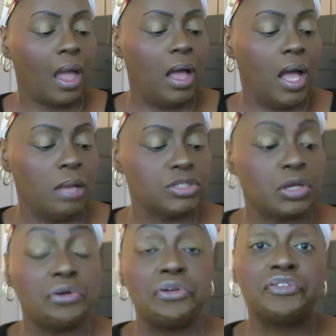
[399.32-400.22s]
Um,
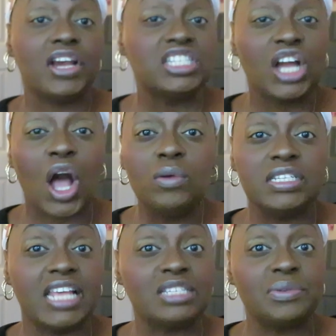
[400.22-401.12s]
so fresh and
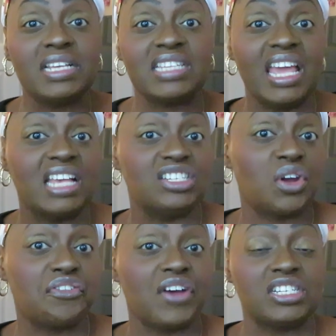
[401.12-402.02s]
cozy, that's what it says, you
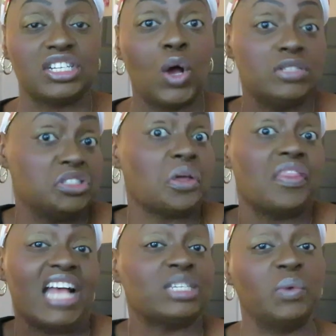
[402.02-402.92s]
know, fresh and cozy, so
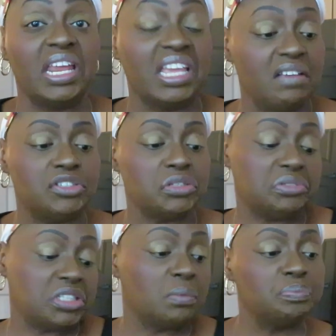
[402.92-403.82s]
that's what it gives
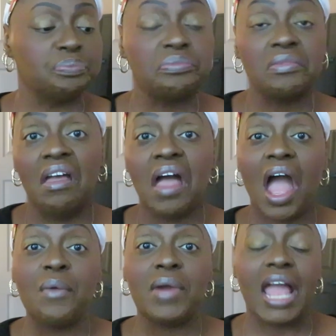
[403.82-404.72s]
you. So
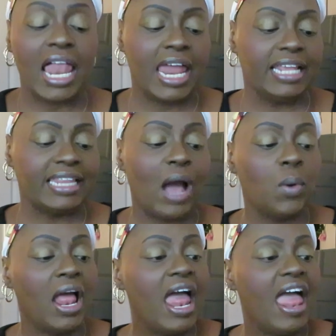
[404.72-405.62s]
alright, I like that
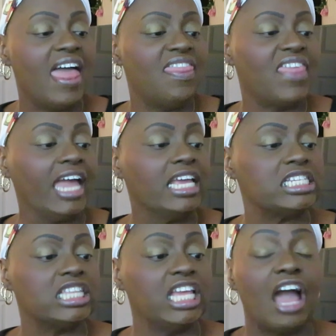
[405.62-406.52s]
one, and that
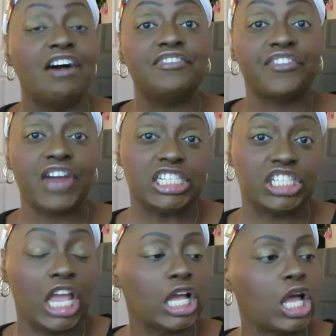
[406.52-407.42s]
is the
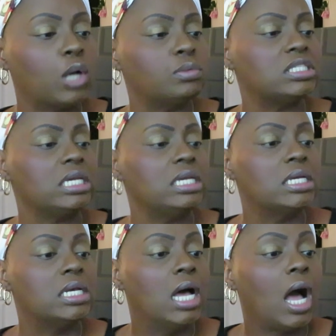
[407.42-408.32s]
Fresh and Cozy.
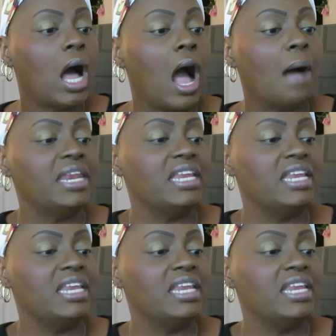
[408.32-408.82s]
Um,